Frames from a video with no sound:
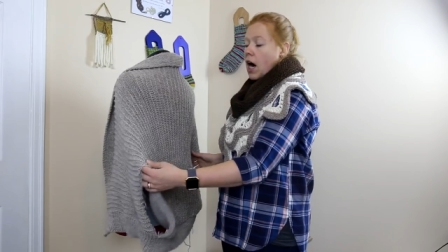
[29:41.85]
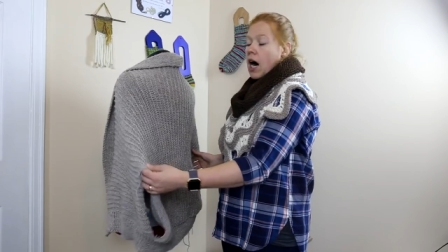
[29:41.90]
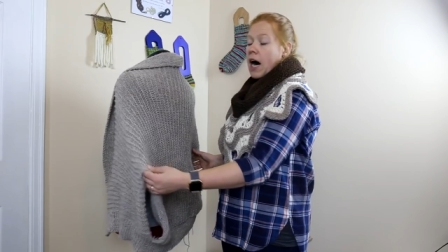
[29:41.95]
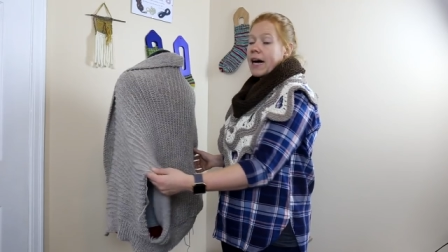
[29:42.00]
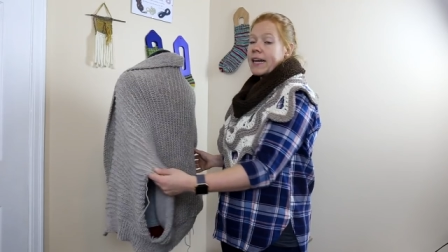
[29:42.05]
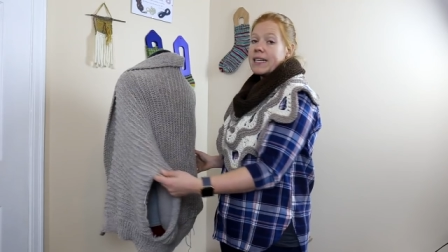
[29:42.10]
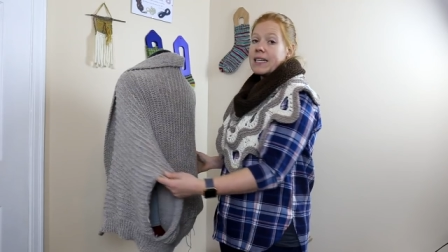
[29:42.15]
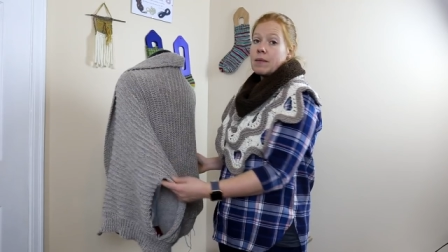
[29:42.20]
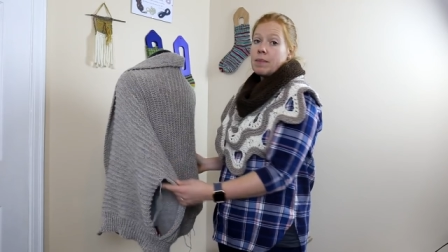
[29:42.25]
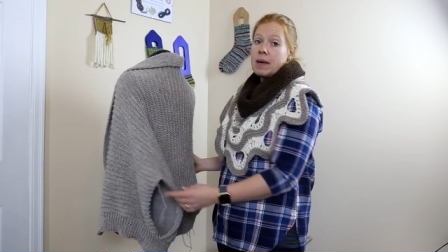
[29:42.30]

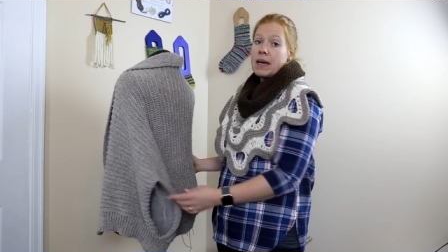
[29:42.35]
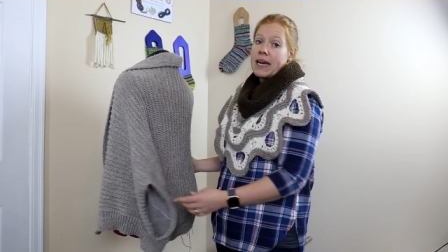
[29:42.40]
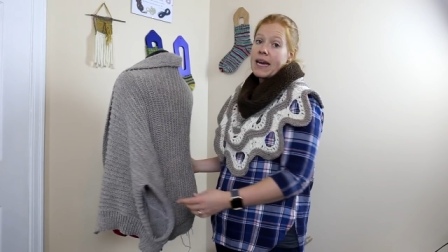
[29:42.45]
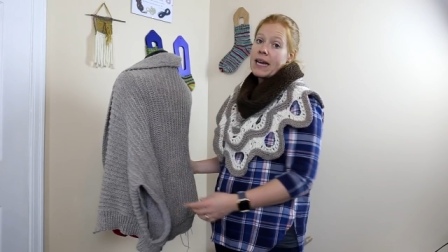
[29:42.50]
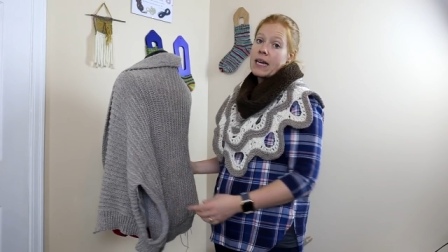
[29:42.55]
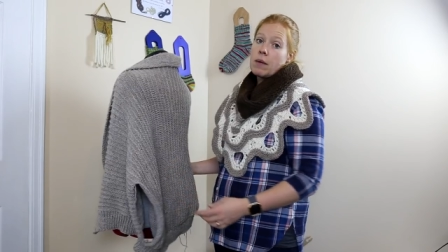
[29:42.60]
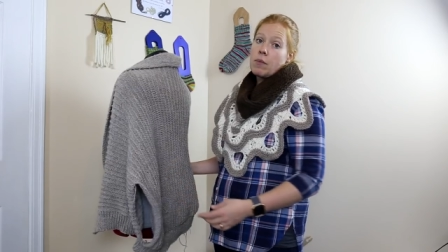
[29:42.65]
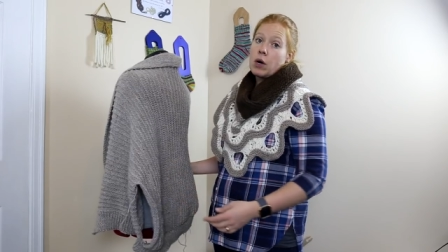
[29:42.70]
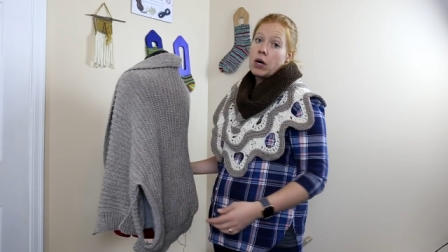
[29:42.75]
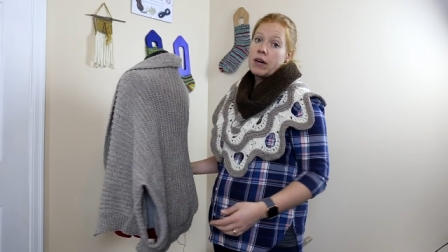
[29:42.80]
I didn't make
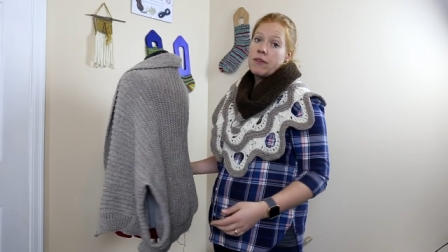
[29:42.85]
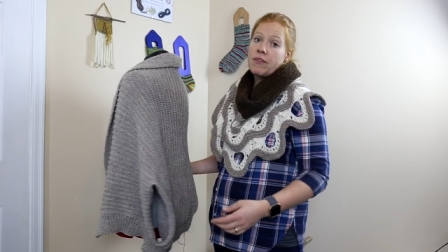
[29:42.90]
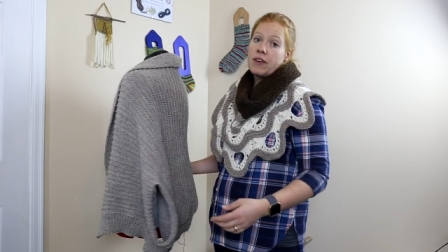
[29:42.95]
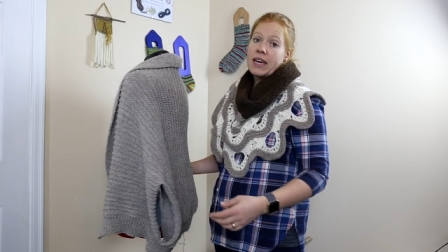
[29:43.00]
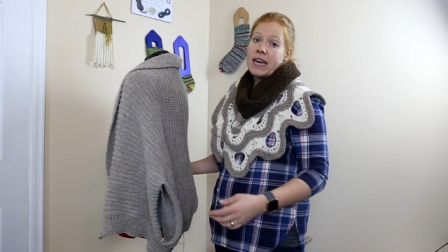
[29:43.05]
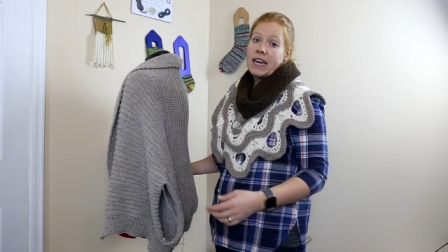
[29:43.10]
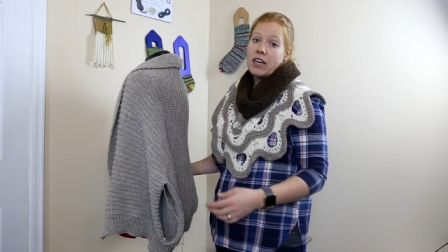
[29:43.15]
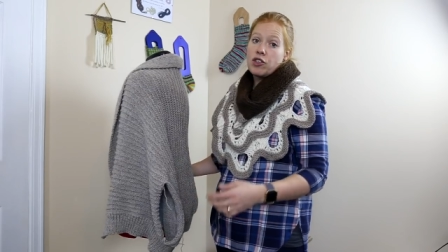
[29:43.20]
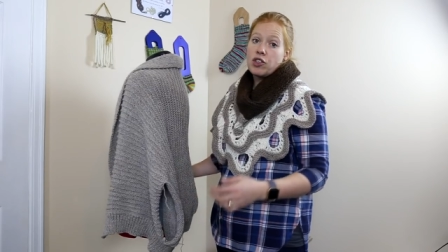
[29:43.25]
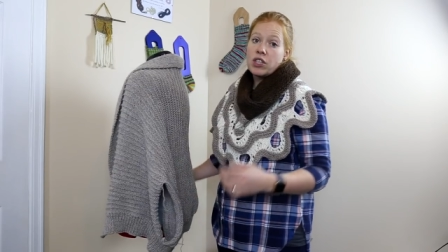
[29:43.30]
any
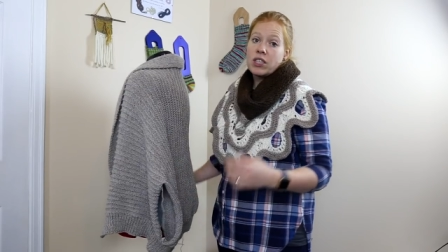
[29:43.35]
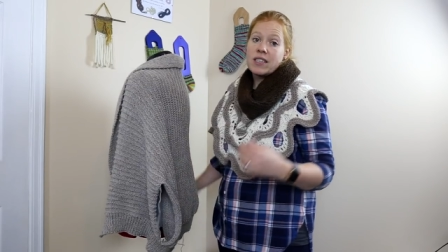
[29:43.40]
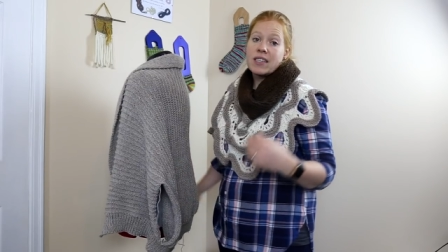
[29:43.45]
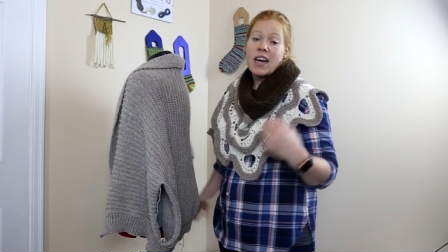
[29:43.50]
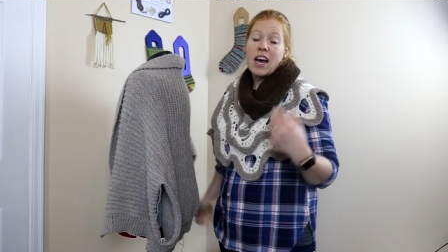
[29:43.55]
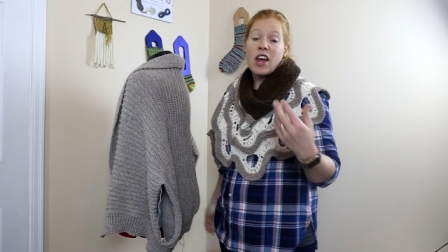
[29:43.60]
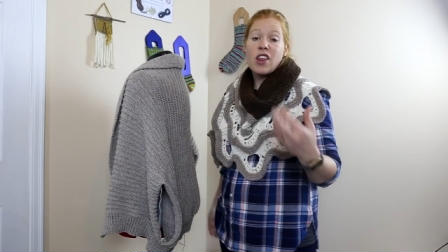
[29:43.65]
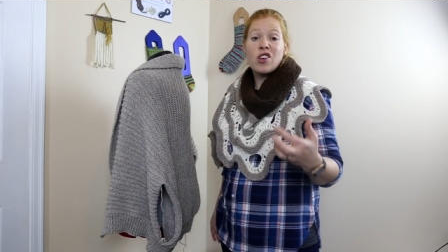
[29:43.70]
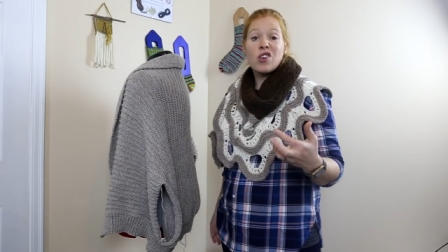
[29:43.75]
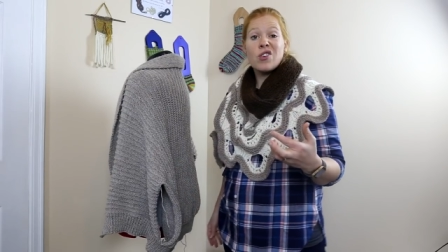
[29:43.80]
modifications
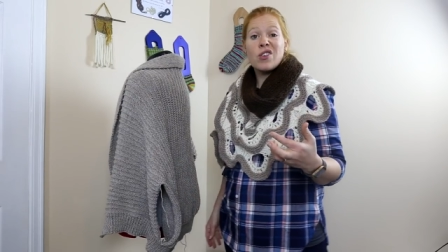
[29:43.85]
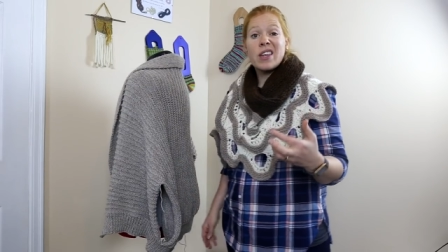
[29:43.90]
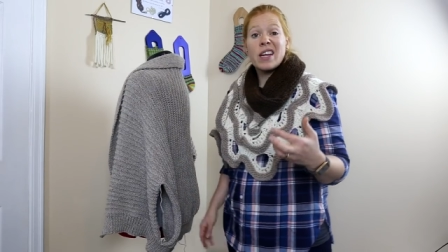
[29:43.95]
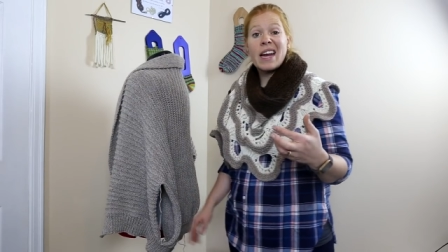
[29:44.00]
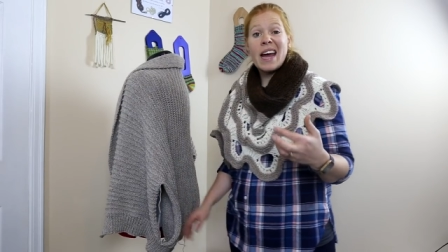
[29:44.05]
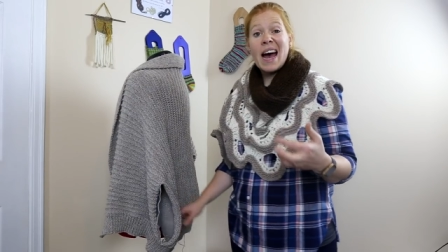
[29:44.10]
other than